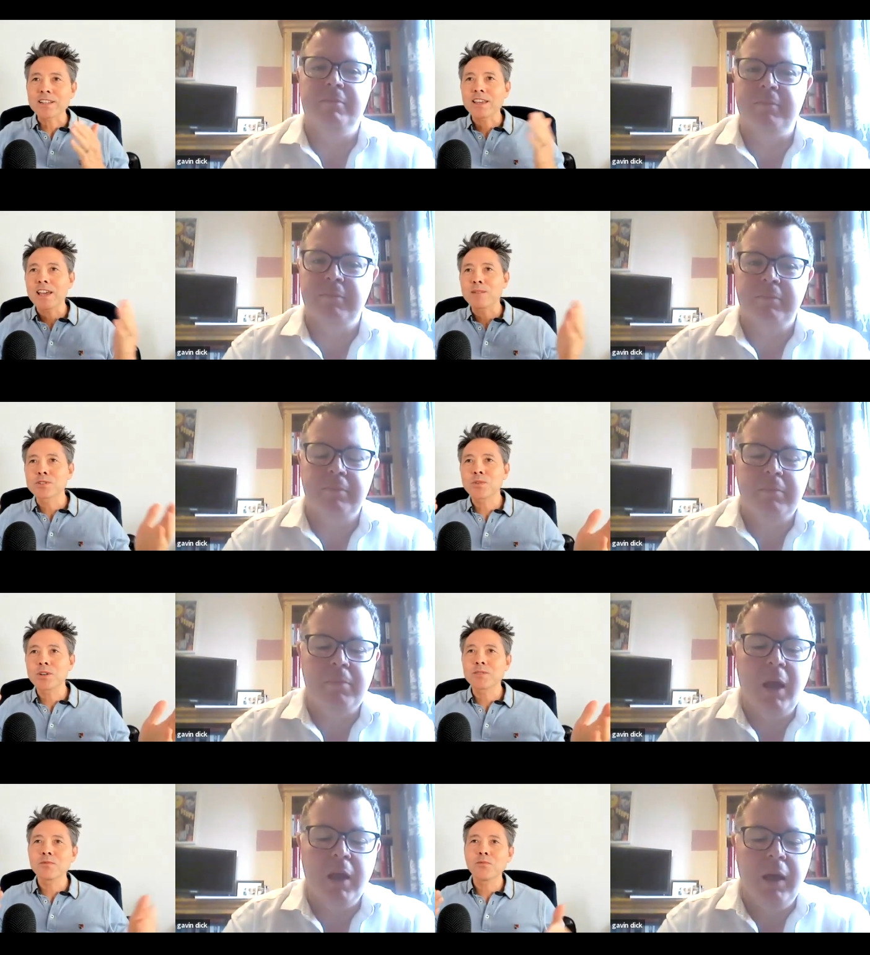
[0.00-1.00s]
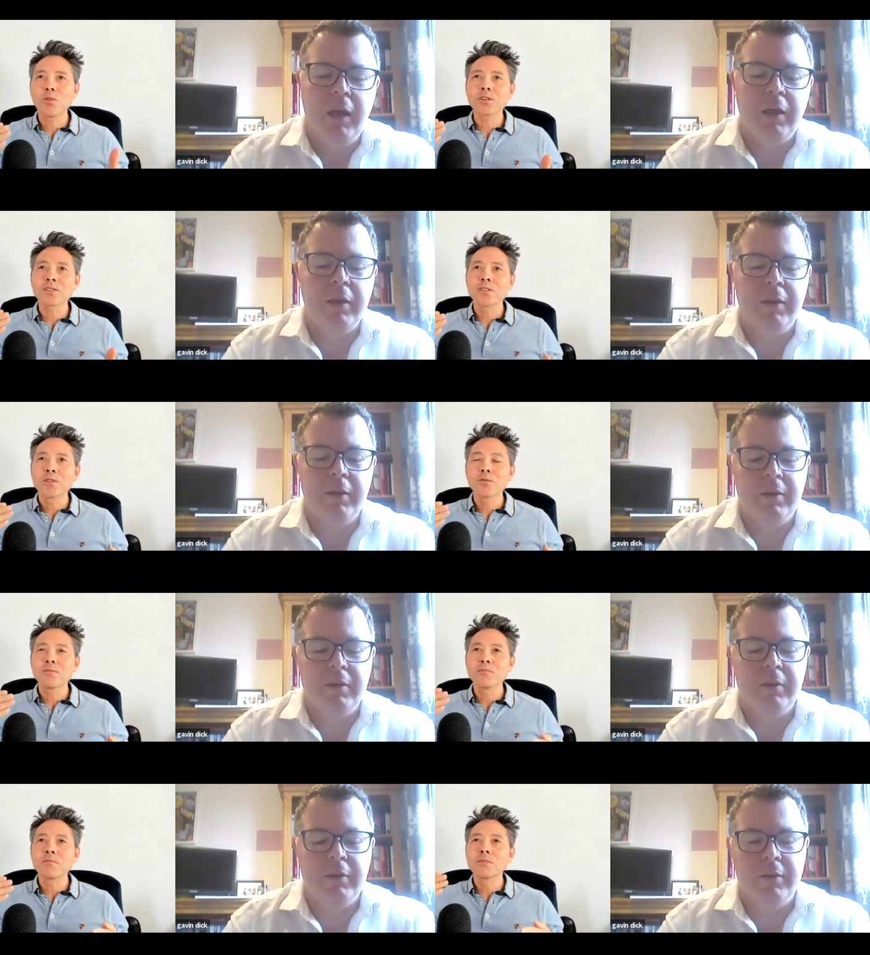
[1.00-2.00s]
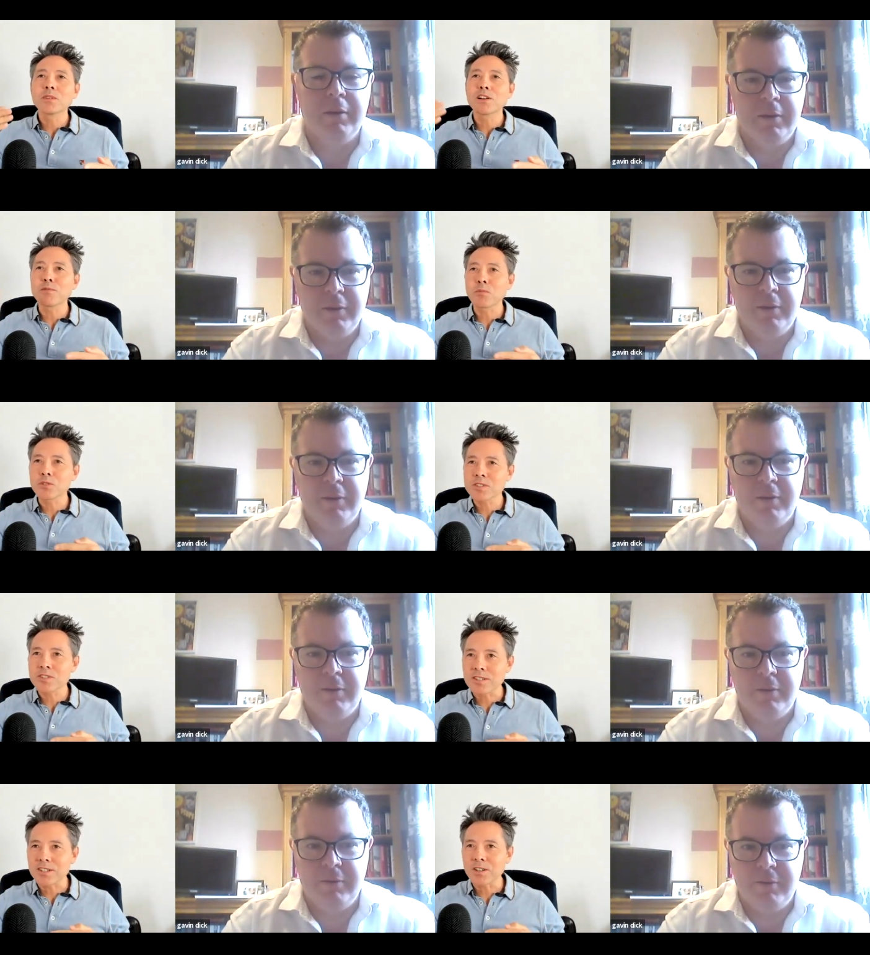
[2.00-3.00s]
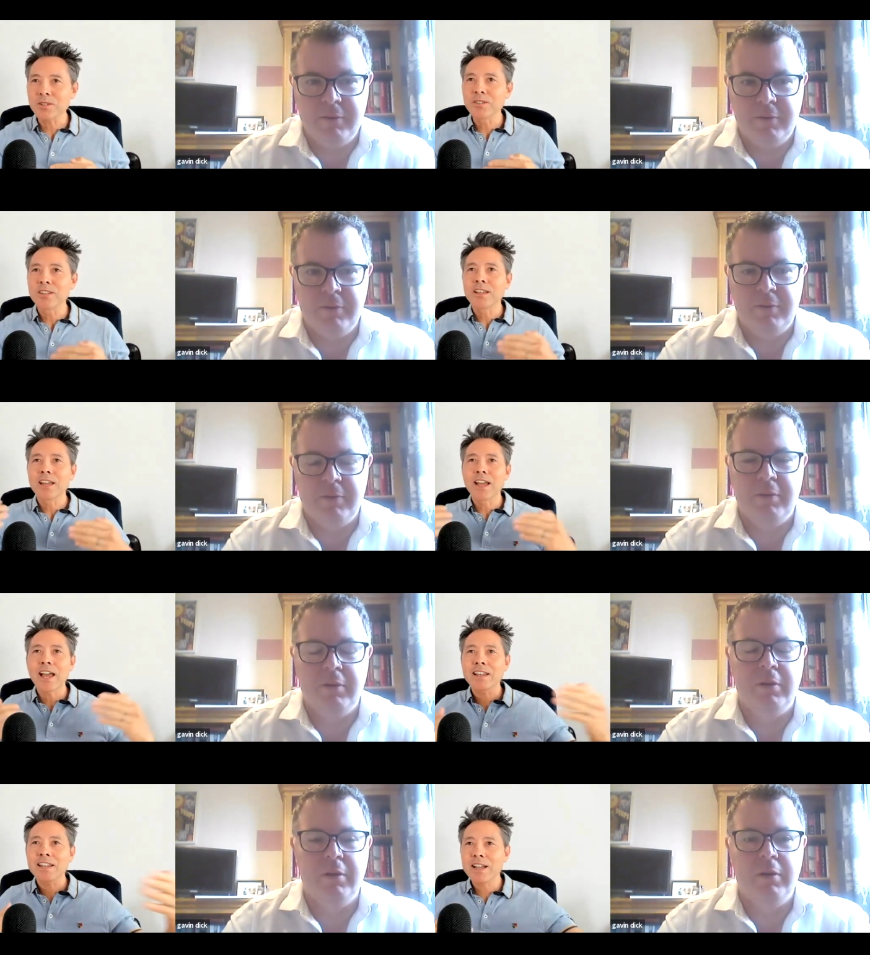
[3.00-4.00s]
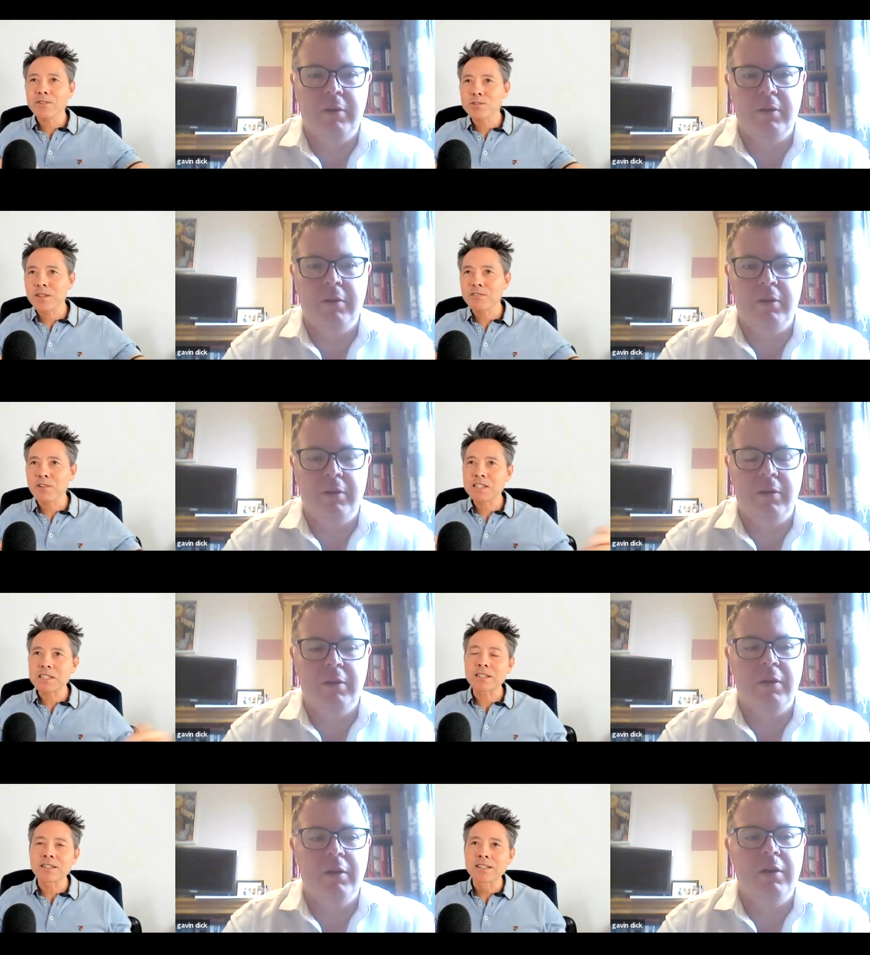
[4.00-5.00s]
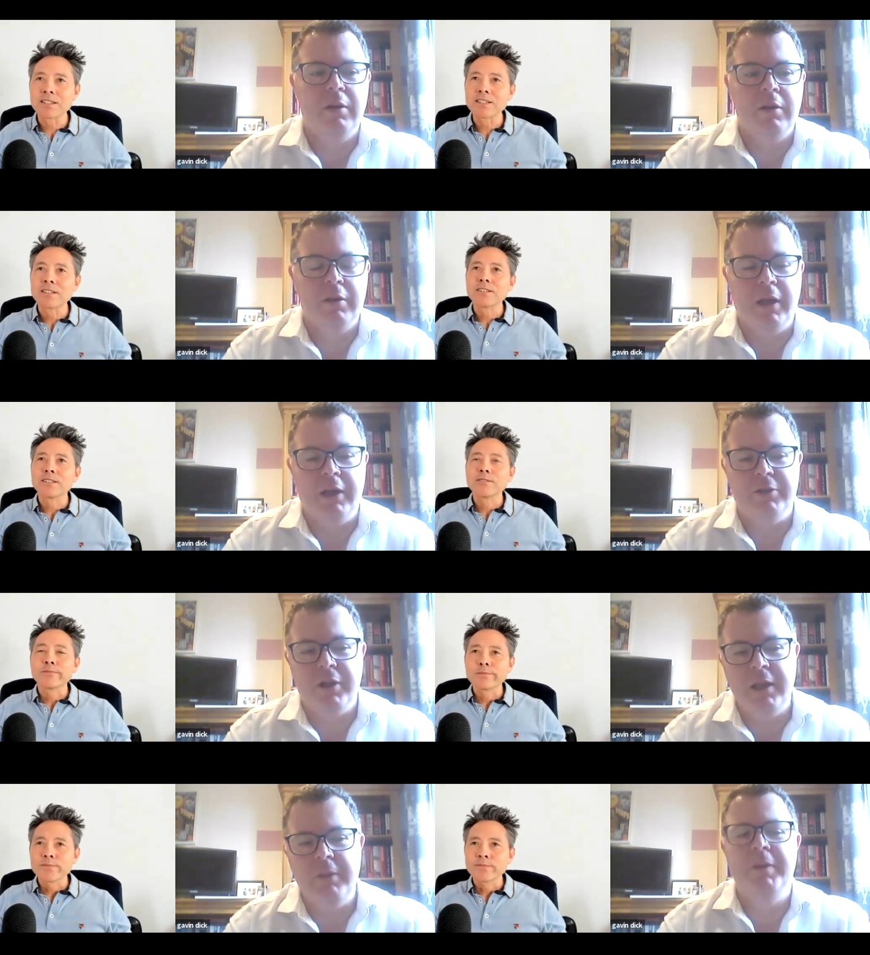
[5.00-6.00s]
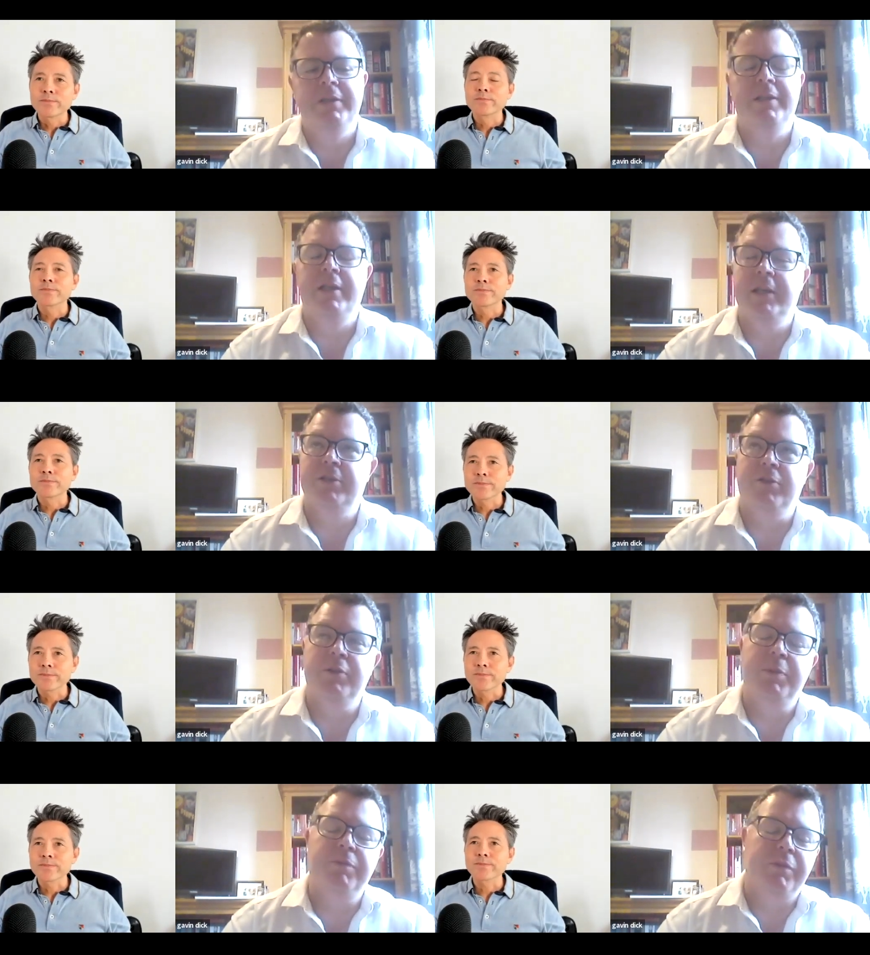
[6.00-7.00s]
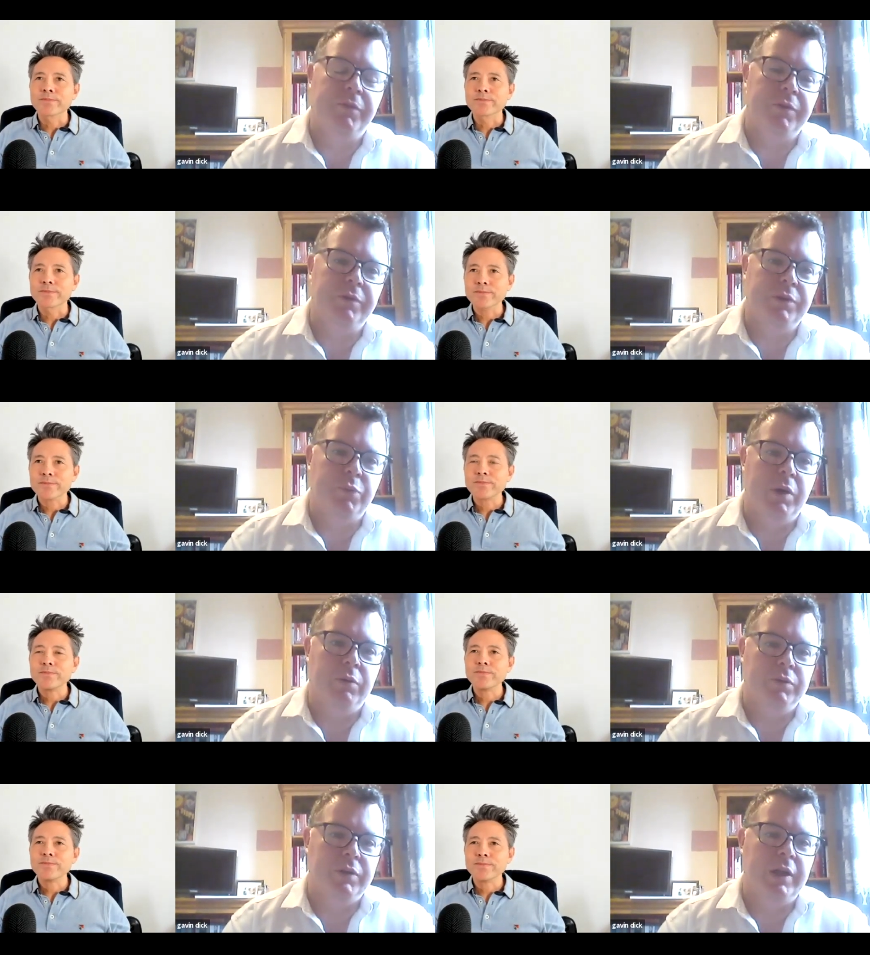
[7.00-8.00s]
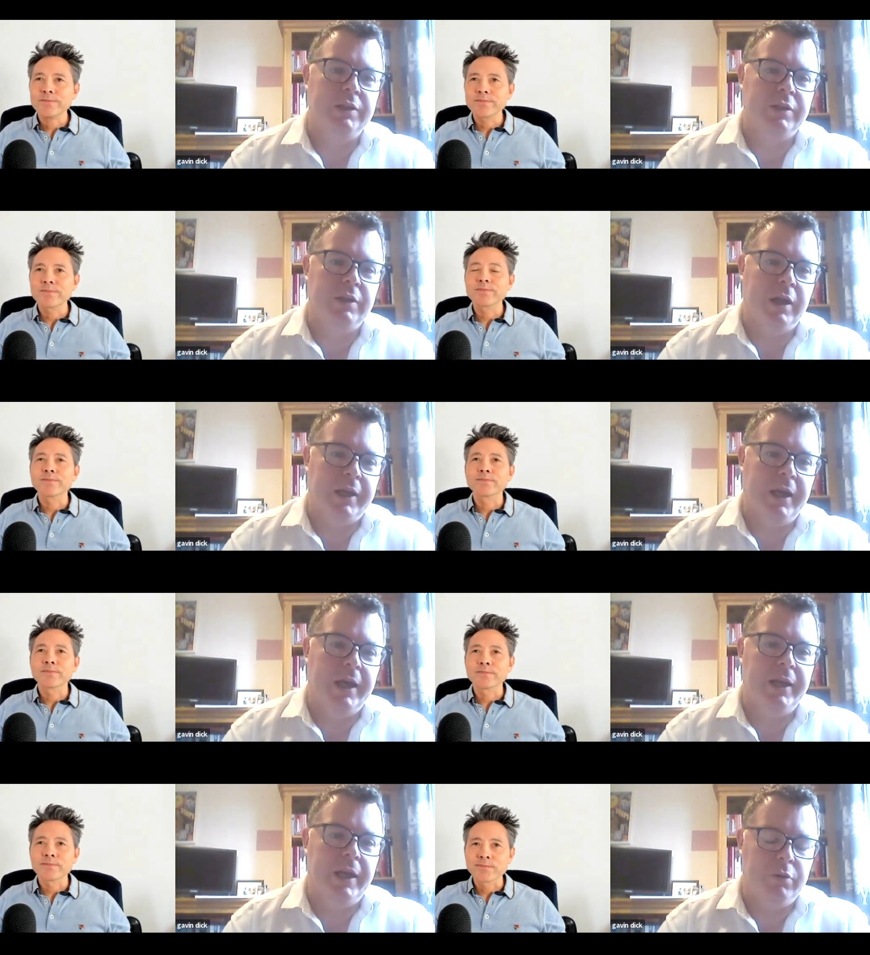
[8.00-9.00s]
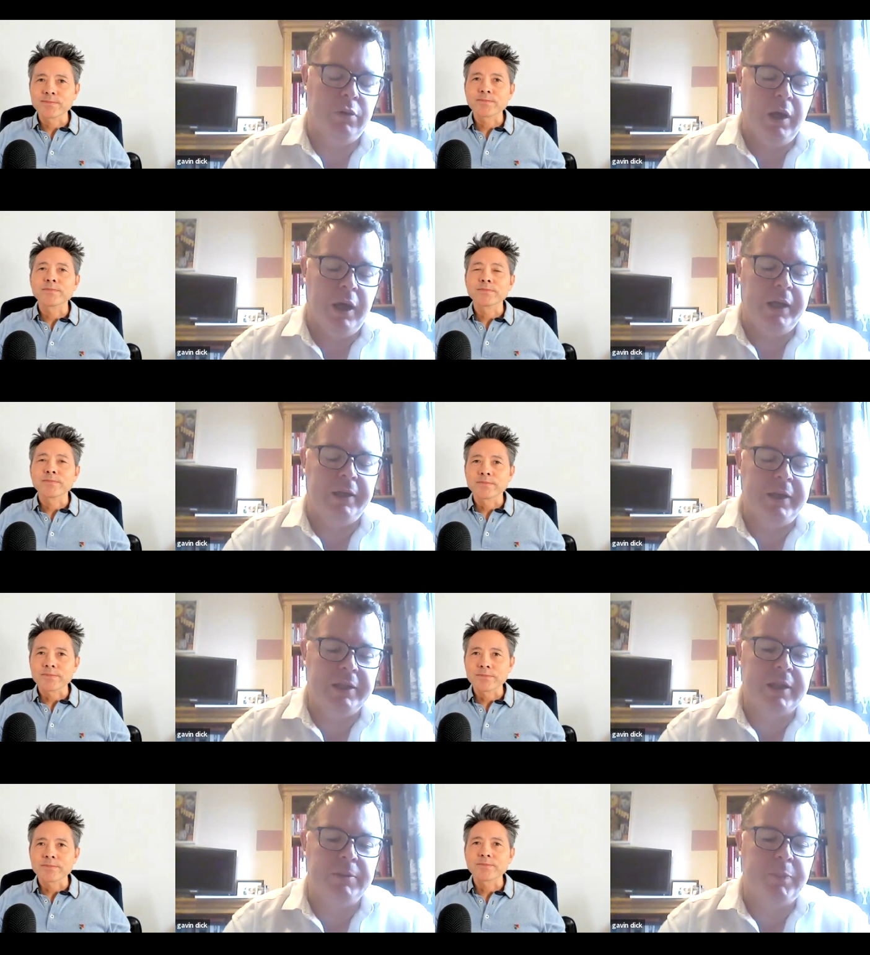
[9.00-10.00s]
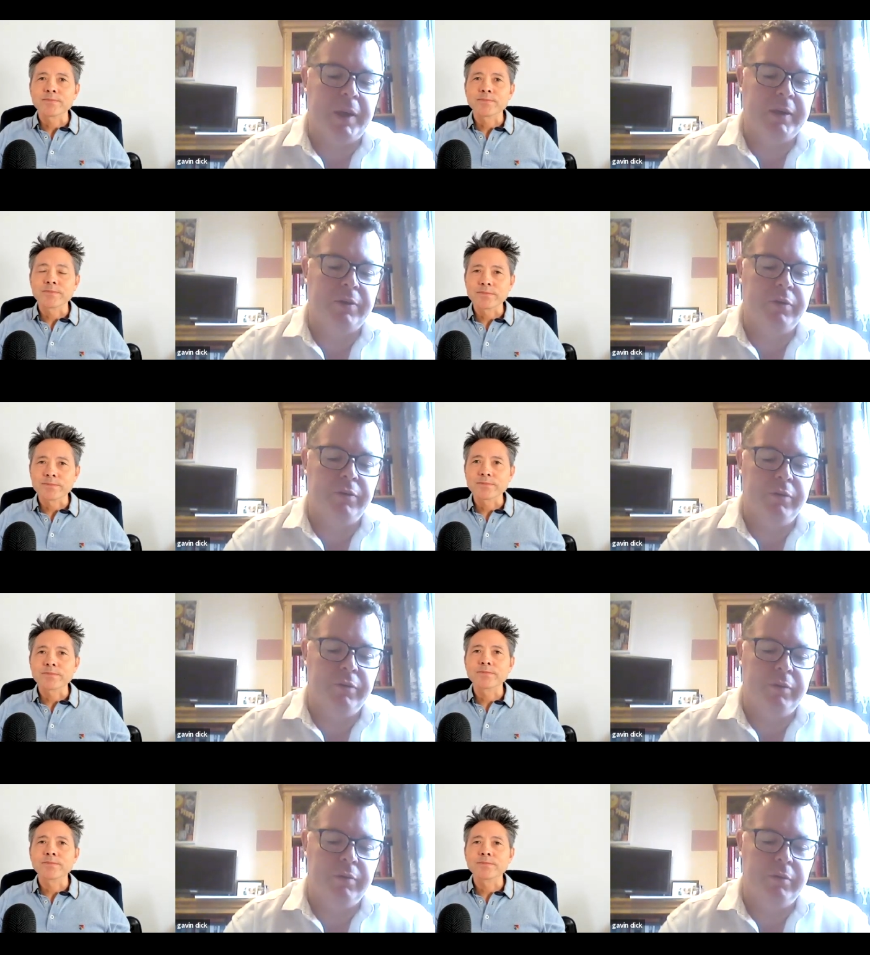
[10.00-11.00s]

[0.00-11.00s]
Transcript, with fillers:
Speaker 1: there between what the government wants us to do and how it's being rated. Yeah,
Speaker 2: so the E P C is going to be reviewed as well. So that's, again, how... And, and this comes back to